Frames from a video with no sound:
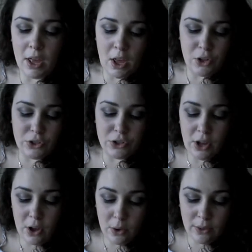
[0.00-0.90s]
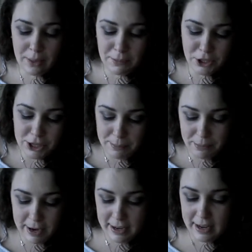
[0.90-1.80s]
So let me jump
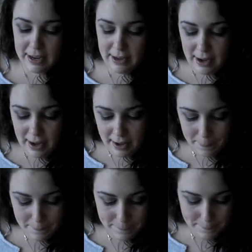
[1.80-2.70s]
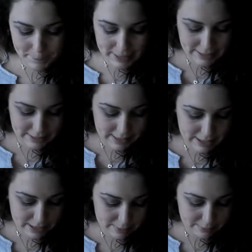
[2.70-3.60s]
right in
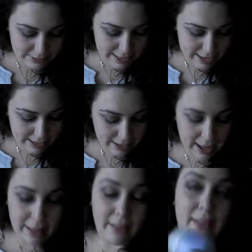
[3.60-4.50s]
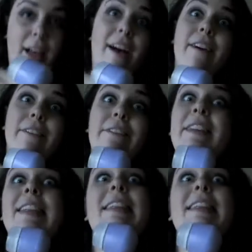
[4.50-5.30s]
by saying I love